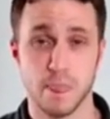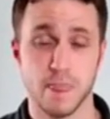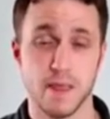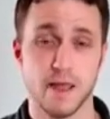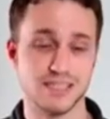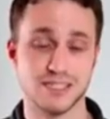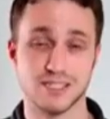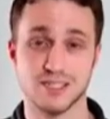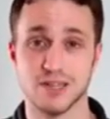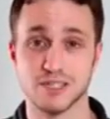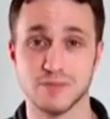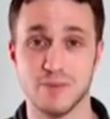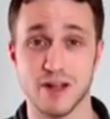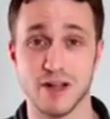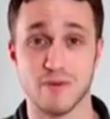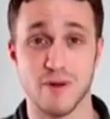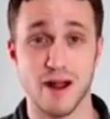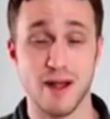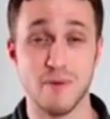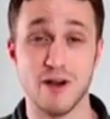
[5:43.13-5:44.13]
I got to talk to
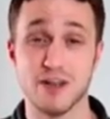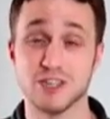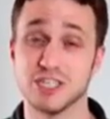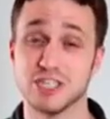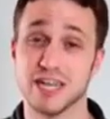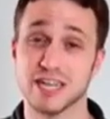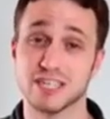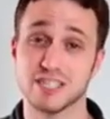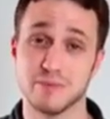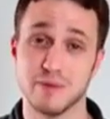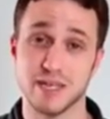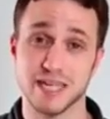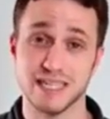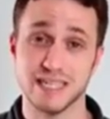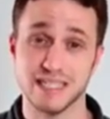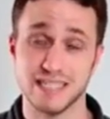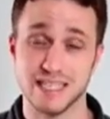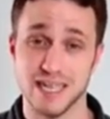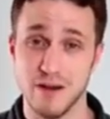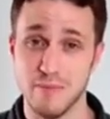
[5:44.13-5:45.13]
my grandma. She actually
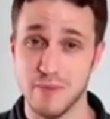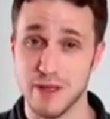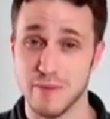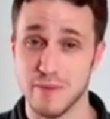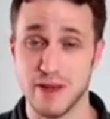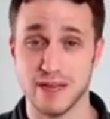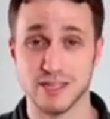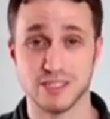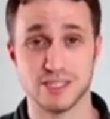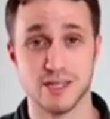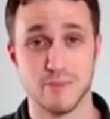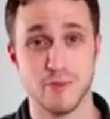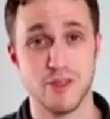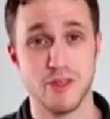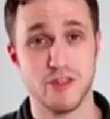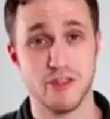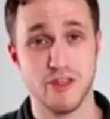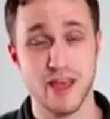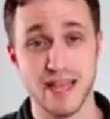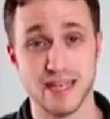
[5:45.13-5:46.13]
began to tell me about some
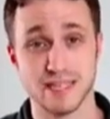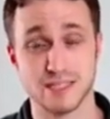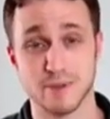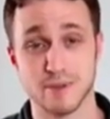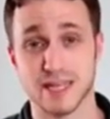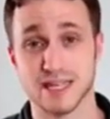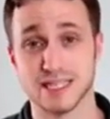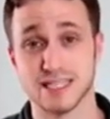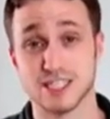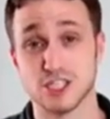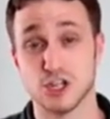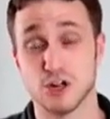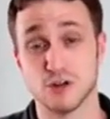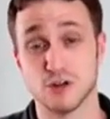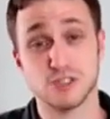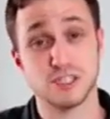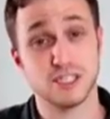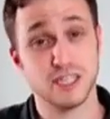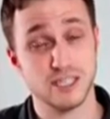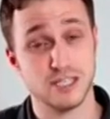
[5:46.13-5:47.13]
of the things, because it's
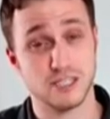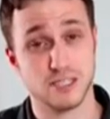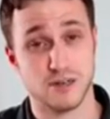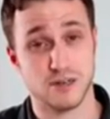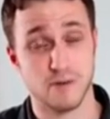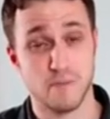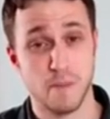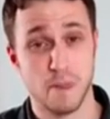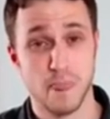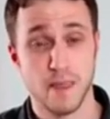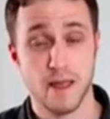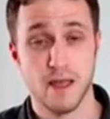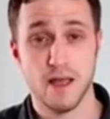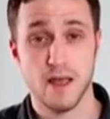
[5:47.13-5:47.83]
her sister